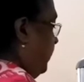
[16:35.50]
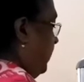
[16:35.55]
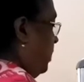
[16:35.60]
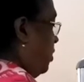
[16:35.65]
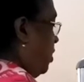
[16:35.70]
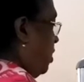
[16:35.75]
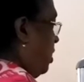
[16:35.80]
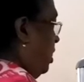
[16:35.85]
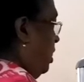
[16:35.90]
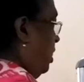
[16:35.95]
be
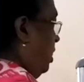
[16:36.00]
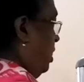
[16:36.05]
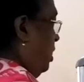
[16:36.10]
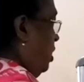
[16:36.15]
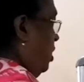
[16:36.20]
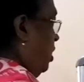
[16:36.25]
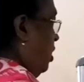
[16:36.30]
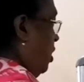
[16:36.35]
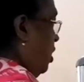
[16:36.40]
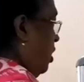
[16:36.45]

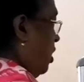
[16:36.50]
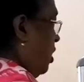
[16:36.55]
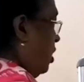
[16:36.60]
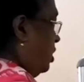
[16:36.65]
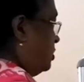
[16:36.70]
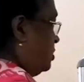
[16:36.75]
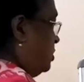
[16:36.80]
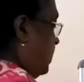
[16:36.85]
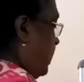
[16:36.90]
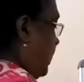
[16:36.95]
called
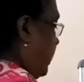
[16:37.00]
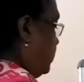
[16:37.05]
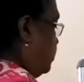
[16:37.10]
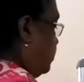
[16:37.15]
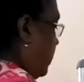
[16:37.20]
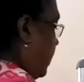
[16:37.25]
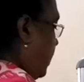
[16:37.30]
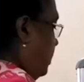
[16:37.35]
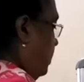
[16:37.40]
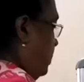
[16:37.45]

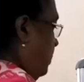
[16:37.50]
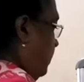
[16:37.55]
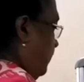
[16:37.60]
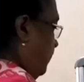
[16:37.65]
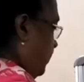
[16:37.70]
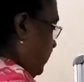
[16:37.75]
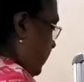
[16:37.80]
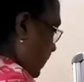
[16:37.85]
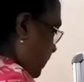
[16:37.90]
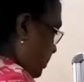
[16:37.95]
oxidation
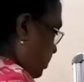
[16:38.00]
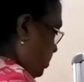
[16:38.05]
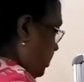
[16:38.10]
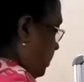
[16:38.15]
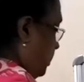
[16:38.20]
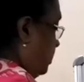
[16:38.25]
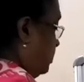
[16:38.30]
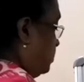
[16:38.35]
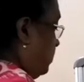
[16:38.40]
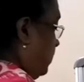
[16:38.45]

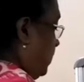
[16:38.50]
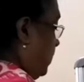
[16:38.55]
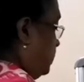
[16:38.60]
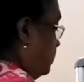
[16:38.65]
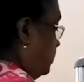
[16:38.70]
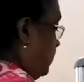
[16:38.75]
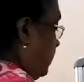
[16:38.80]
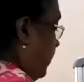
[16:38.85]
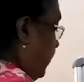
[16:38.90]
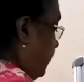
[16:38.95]
potential. So
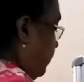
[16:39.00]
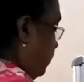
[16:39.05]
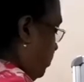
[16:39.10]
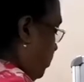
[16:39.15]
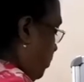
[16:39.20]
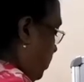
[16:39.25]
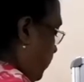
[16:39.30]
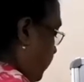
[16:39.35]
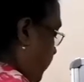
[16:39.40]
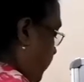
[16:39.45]
its electrode